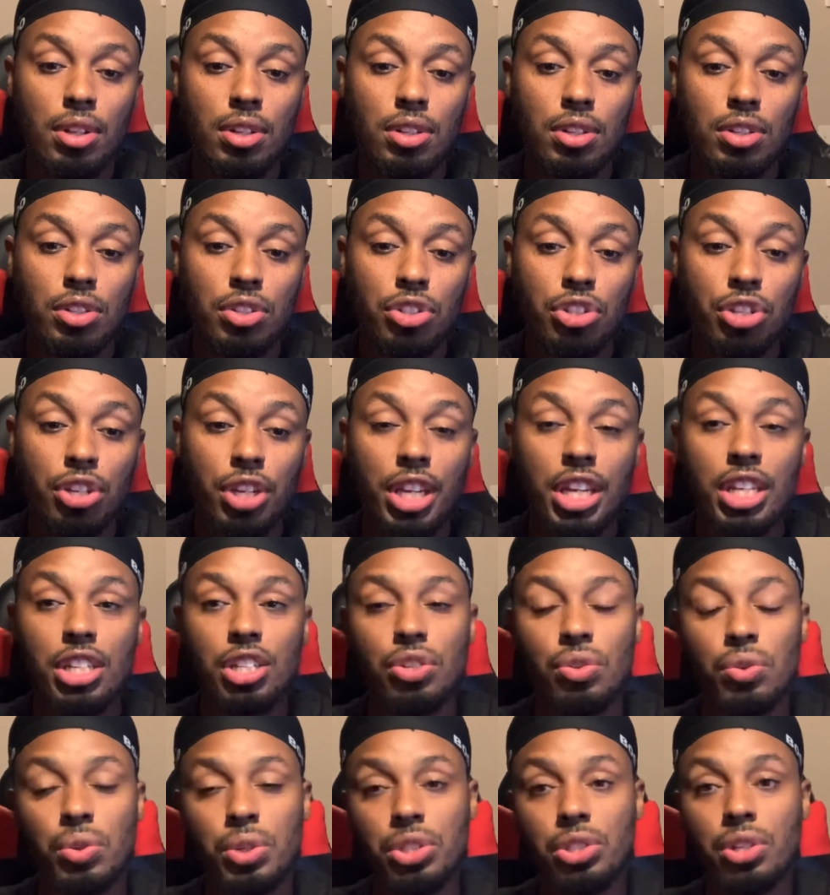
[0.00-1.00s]
to get
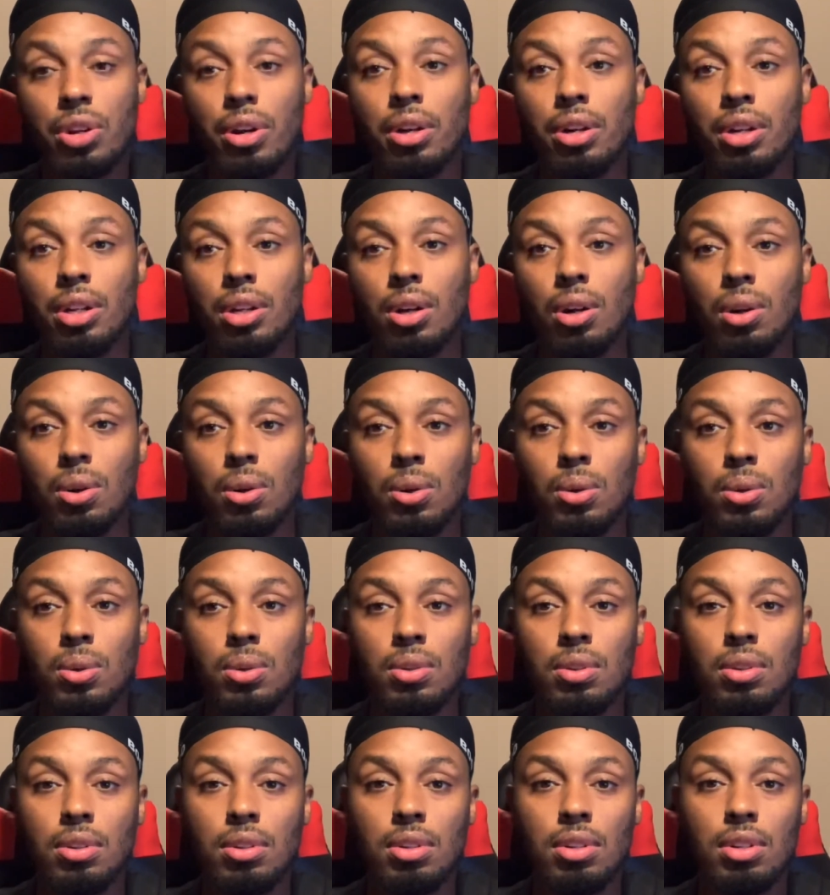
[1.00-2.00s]
to a certain goal.
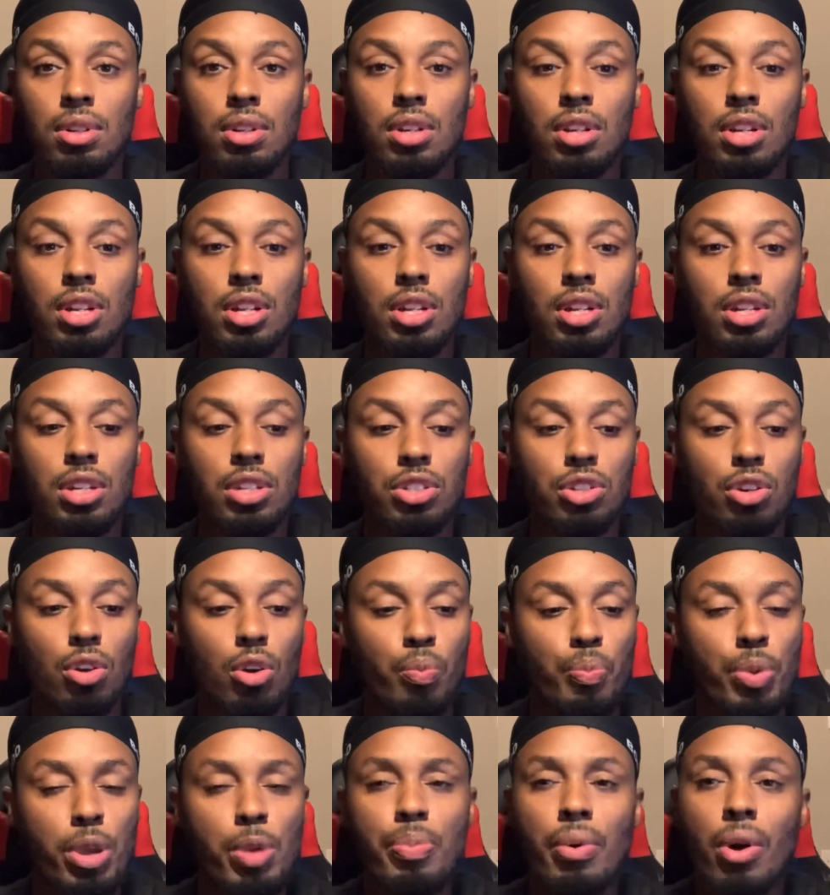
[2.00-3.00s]
So
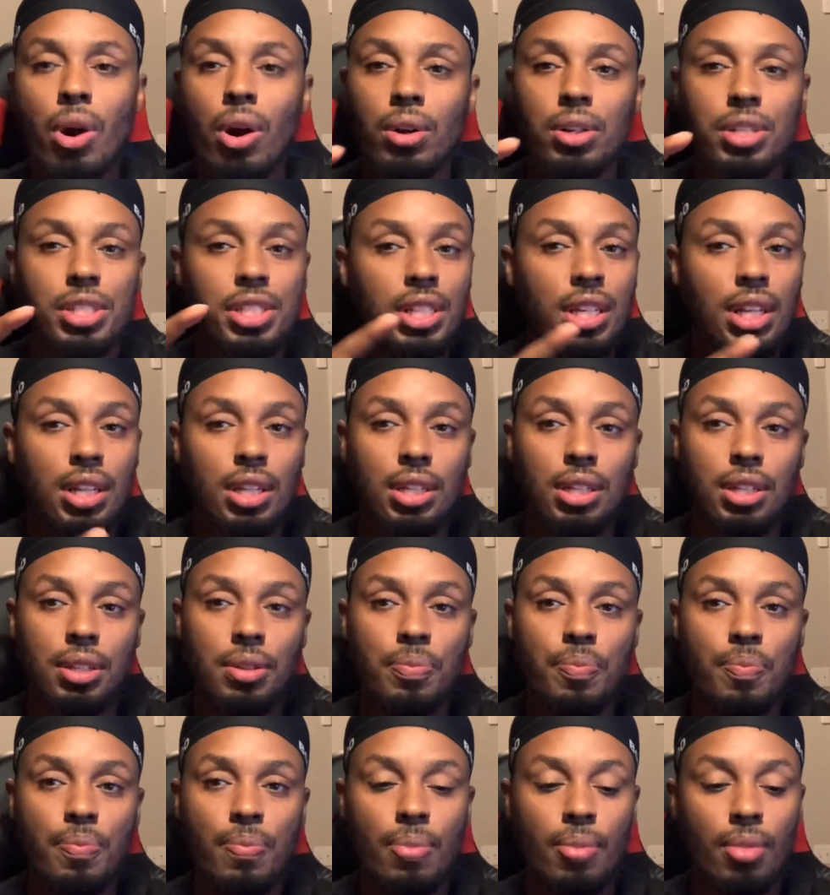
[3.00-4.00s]
people aren't selling,
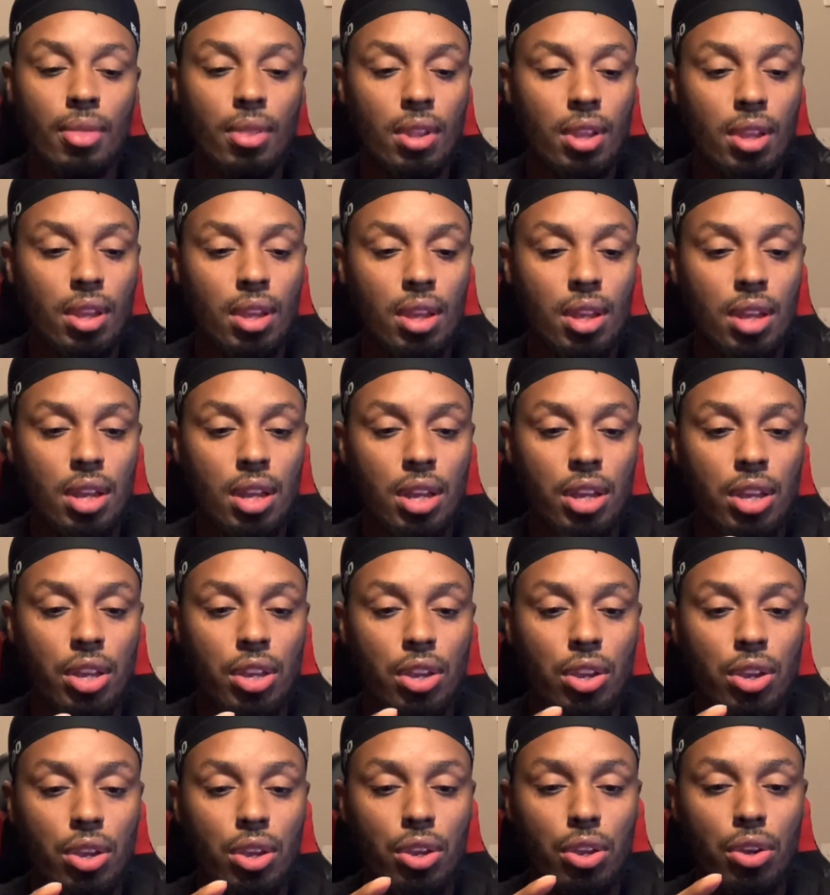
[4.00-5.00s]

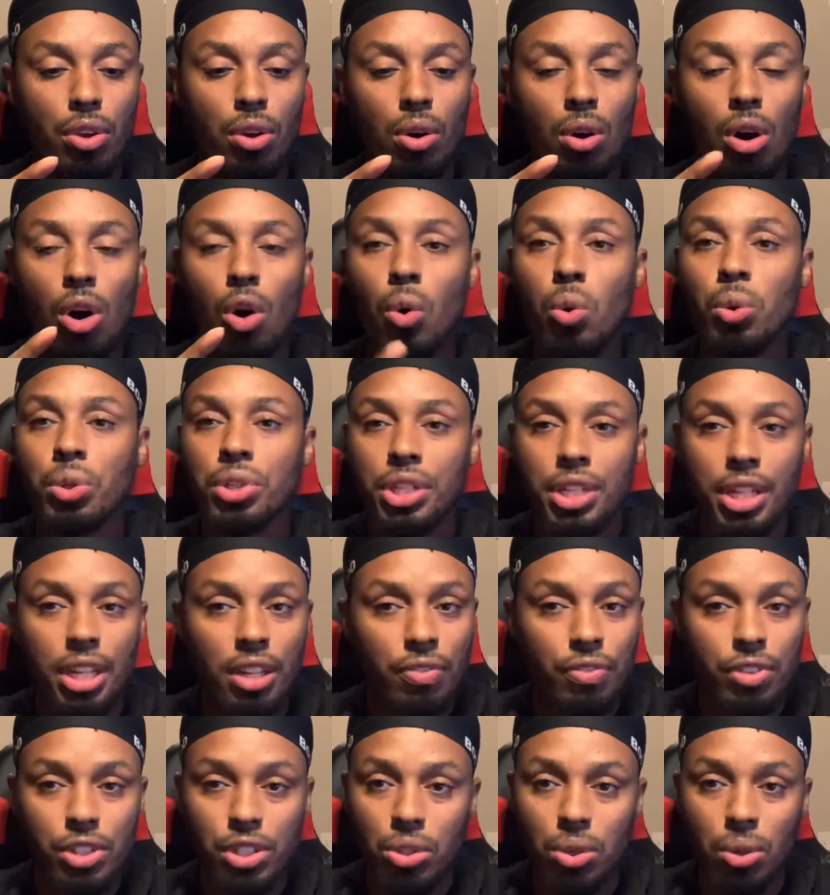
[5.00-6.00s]
holding
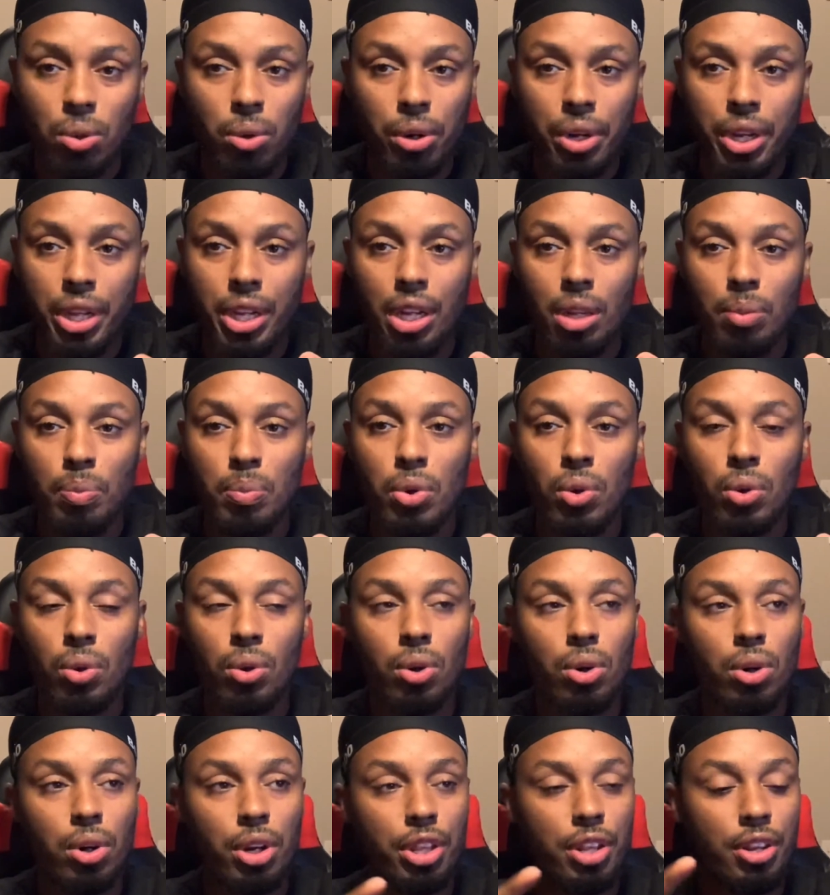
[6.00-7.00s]
inventory
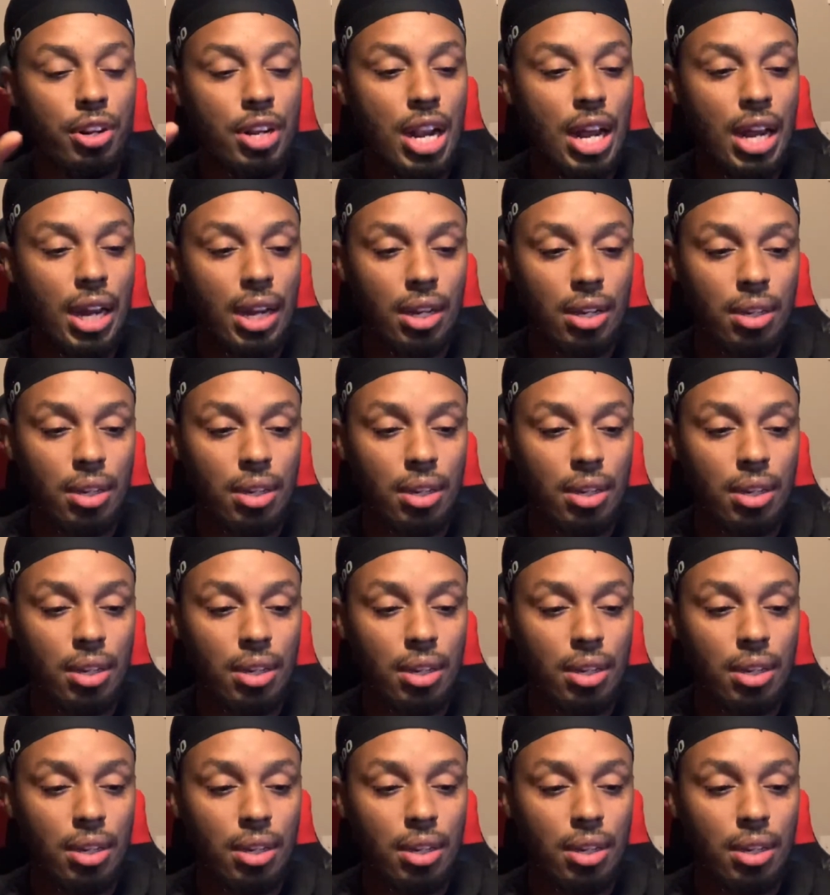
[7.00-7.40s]
anymore. They're not,